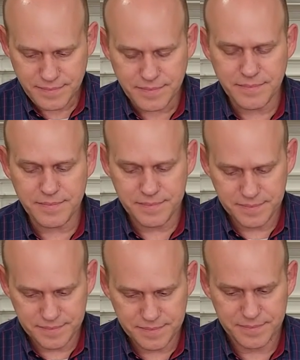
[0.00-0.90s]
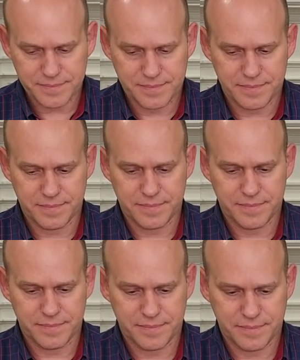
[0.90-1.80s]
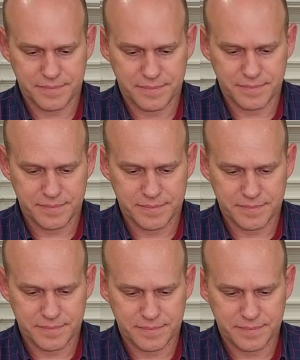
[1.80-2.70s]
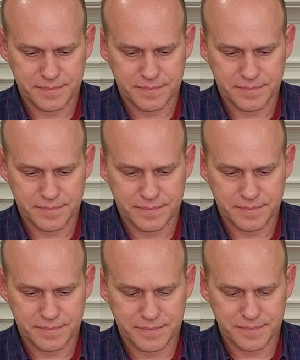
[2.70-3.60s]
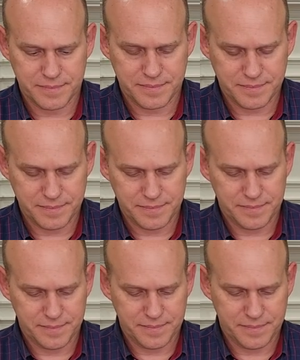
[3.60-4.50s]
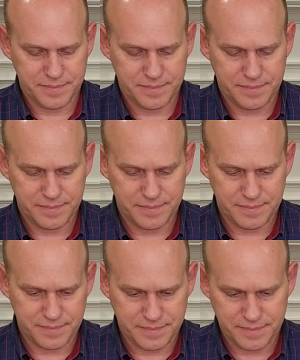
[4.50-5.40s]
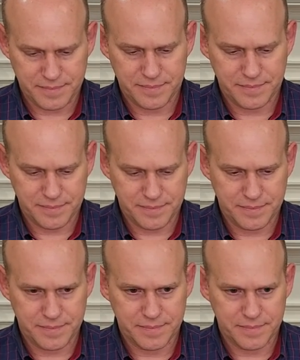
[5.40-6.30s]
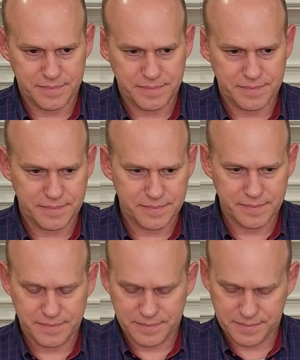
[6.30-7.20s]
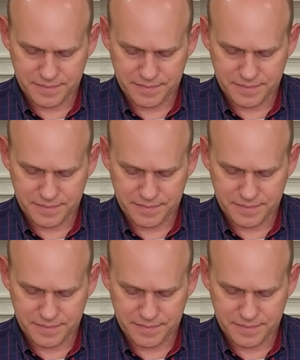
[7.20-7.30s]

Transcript: (silent)